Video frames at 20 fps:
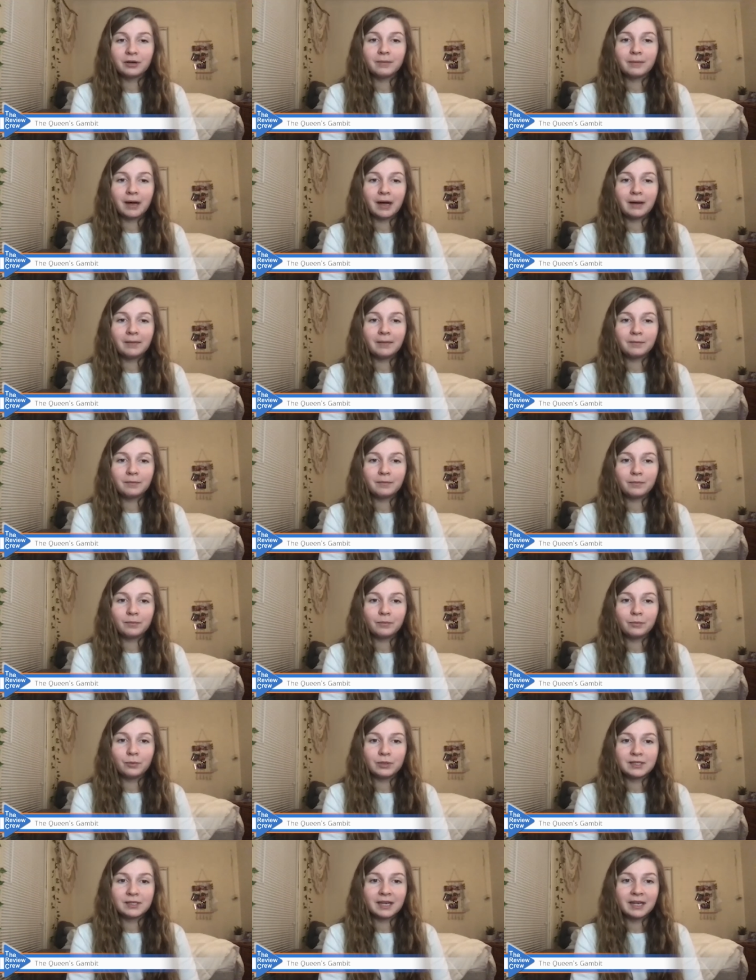mom
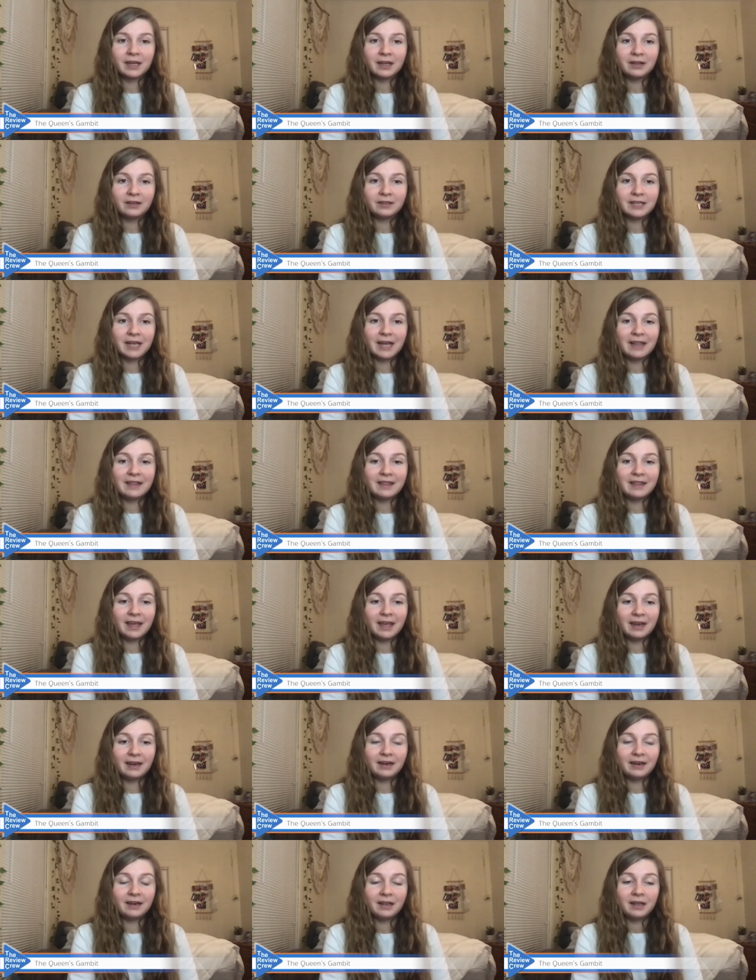was killed and
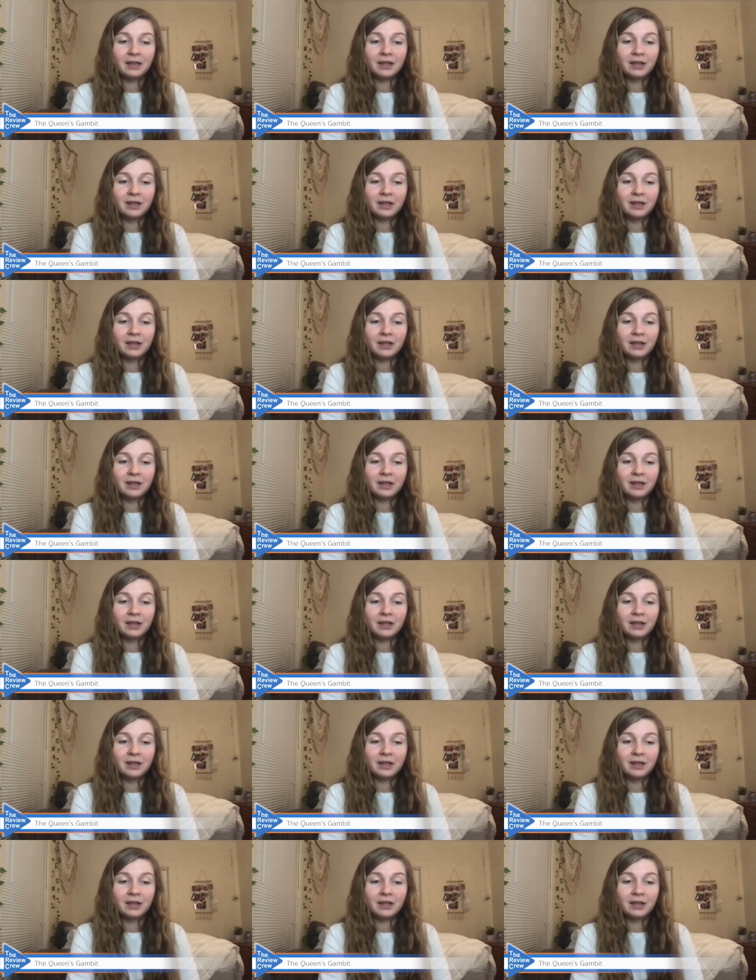then